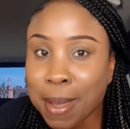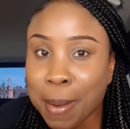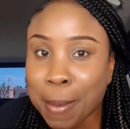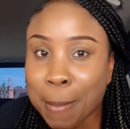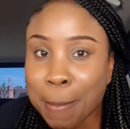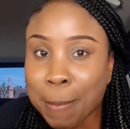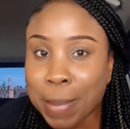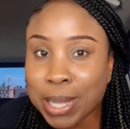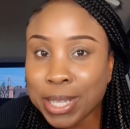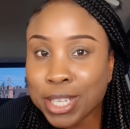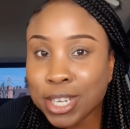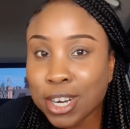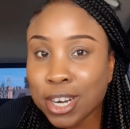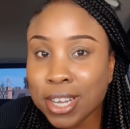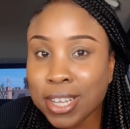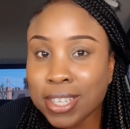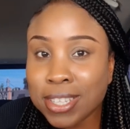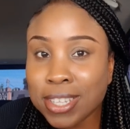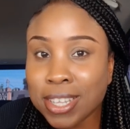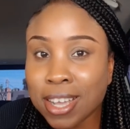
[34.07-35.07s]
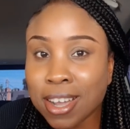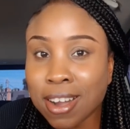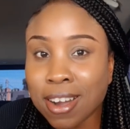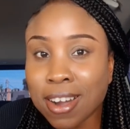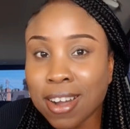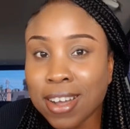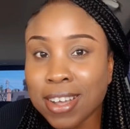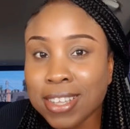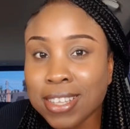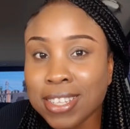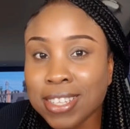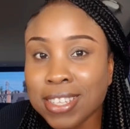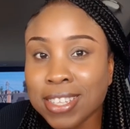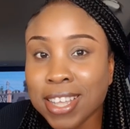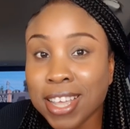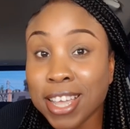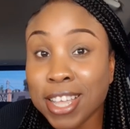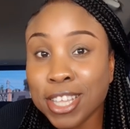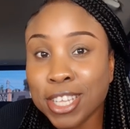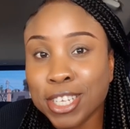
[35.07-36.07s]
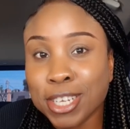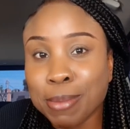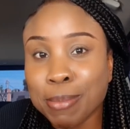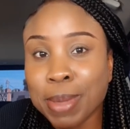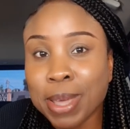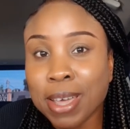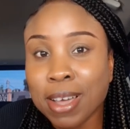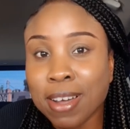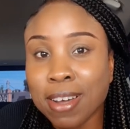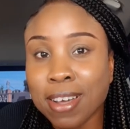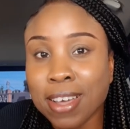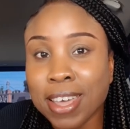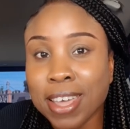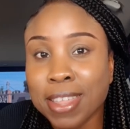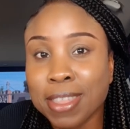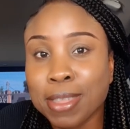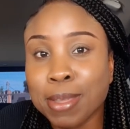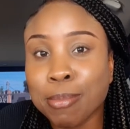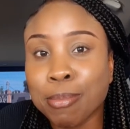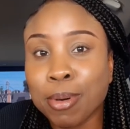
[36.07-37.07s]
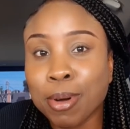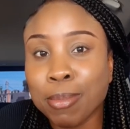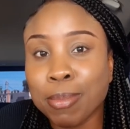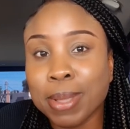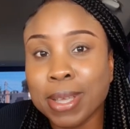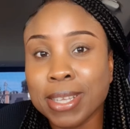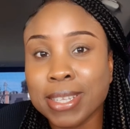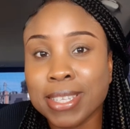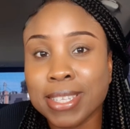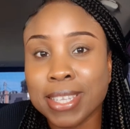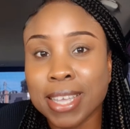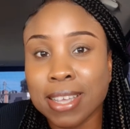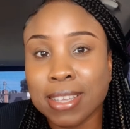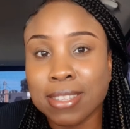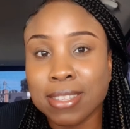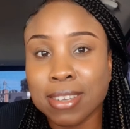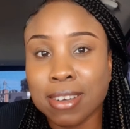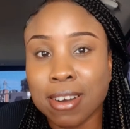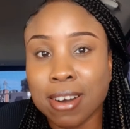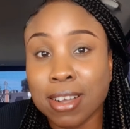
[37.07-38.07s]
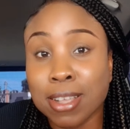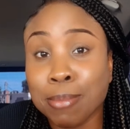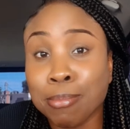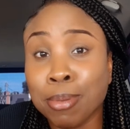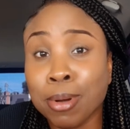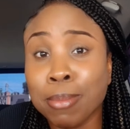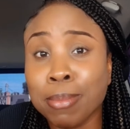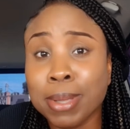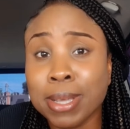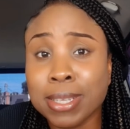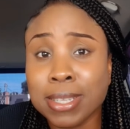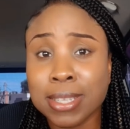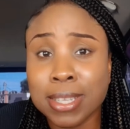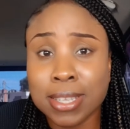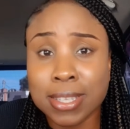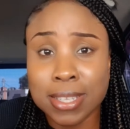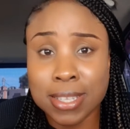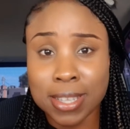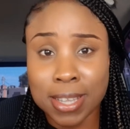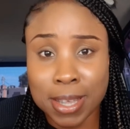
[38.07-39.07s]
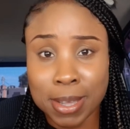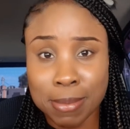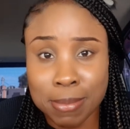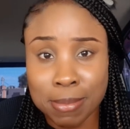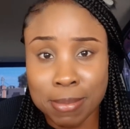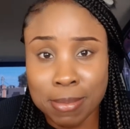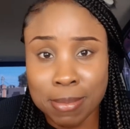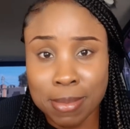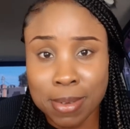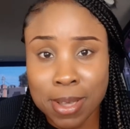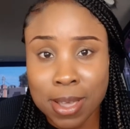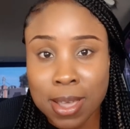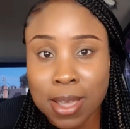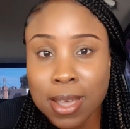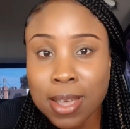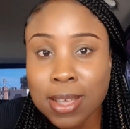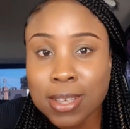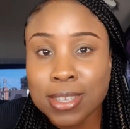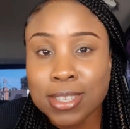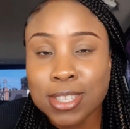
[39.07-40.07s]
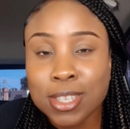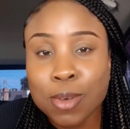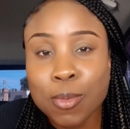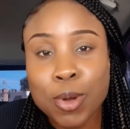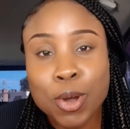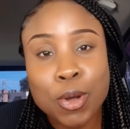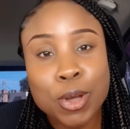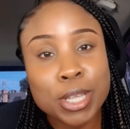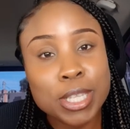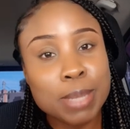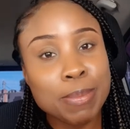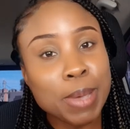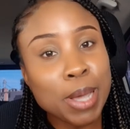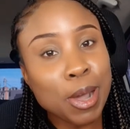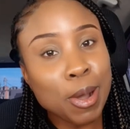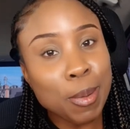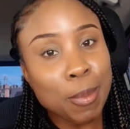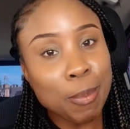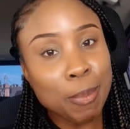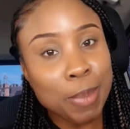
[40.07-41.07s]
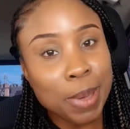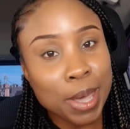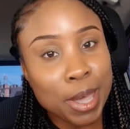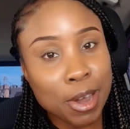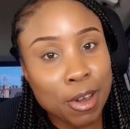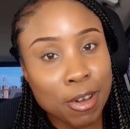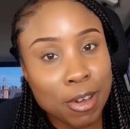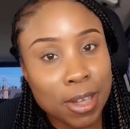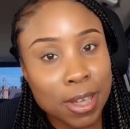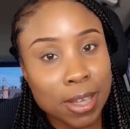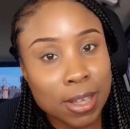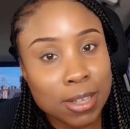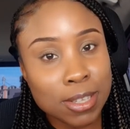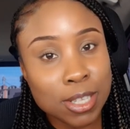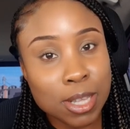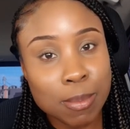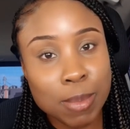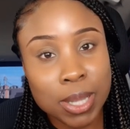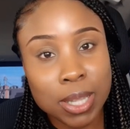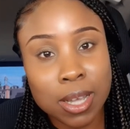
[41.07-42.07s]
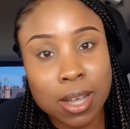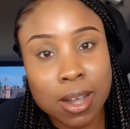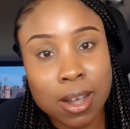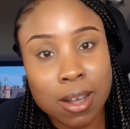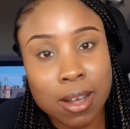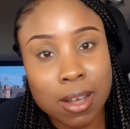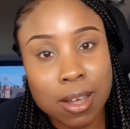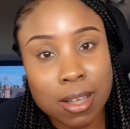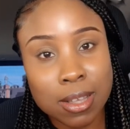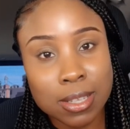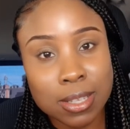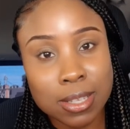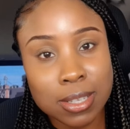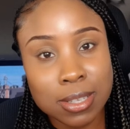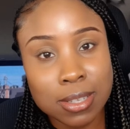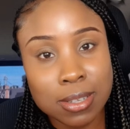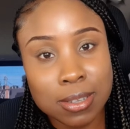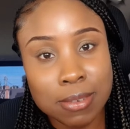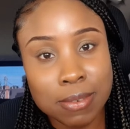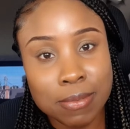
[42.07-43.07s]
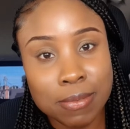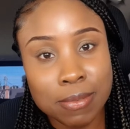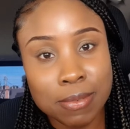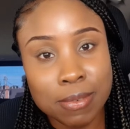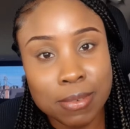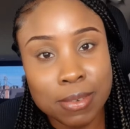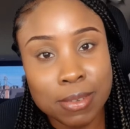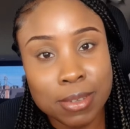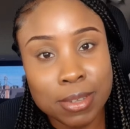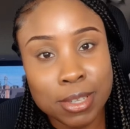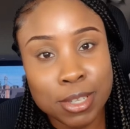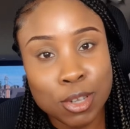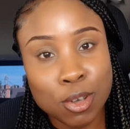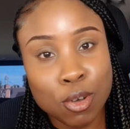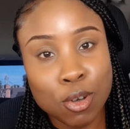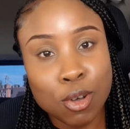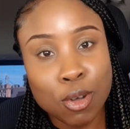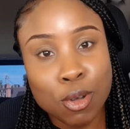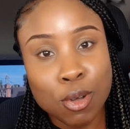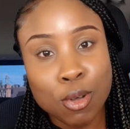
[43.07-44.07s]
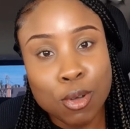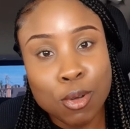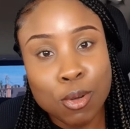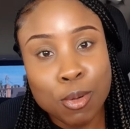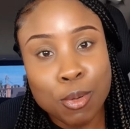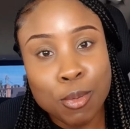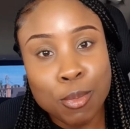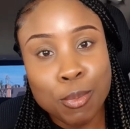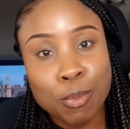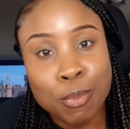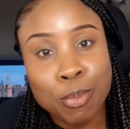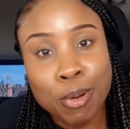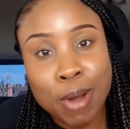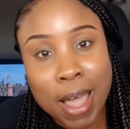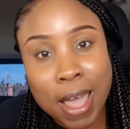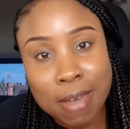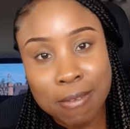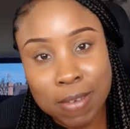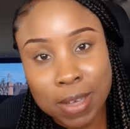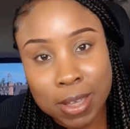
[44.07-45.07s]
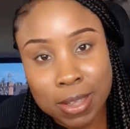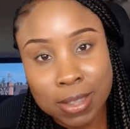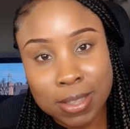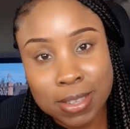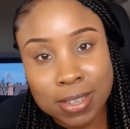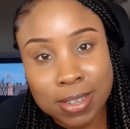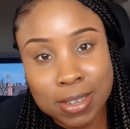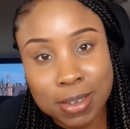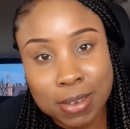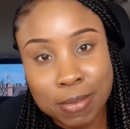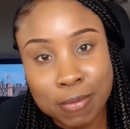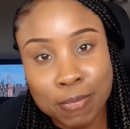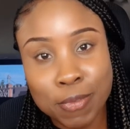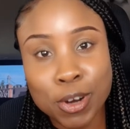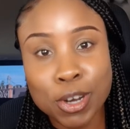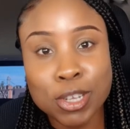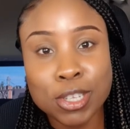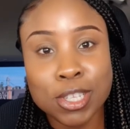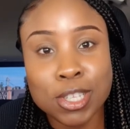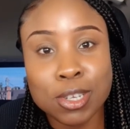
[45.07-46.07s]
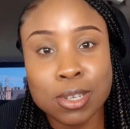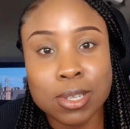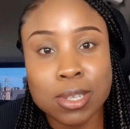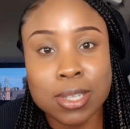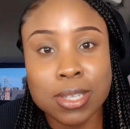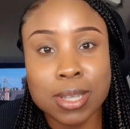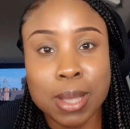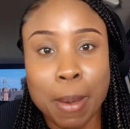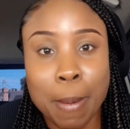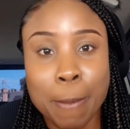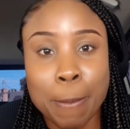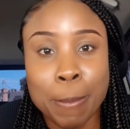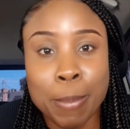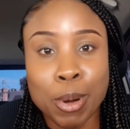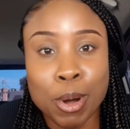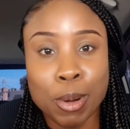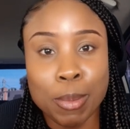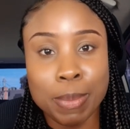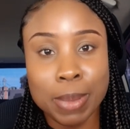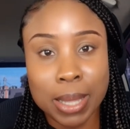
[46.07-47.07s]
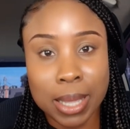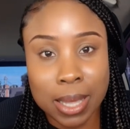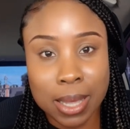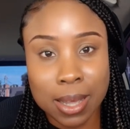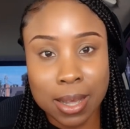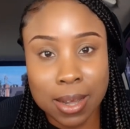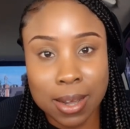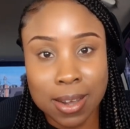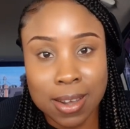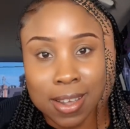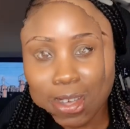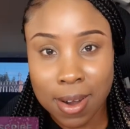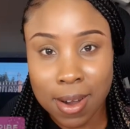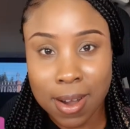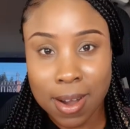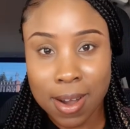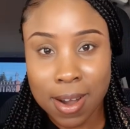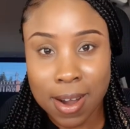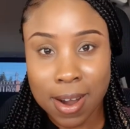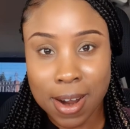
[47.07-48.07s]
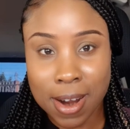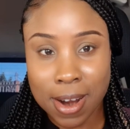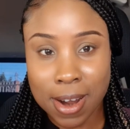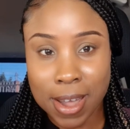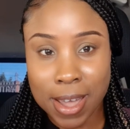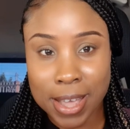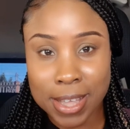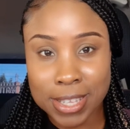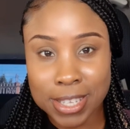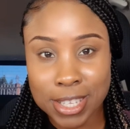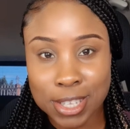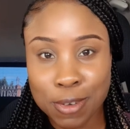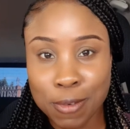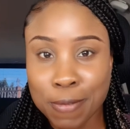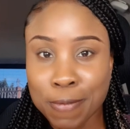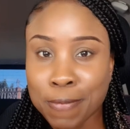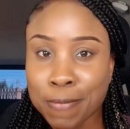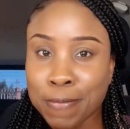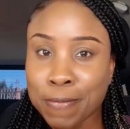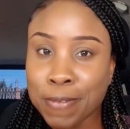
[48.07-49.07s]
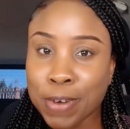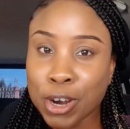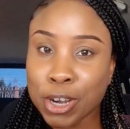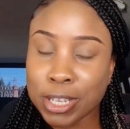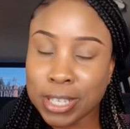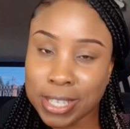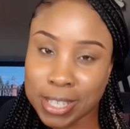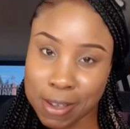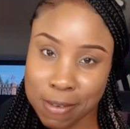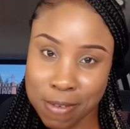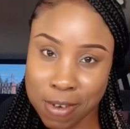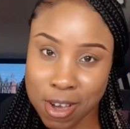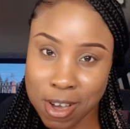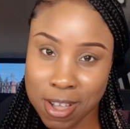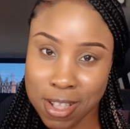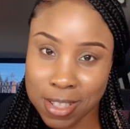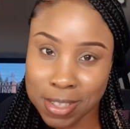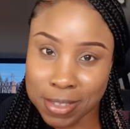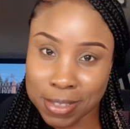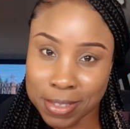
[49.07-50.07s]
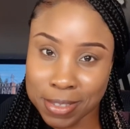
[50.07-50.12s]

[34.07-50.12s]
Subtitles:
maternity costs in Jamaica in the public sector, the public system. So we're going to be comparing some of the costs. So private versus public. All right, so first of all,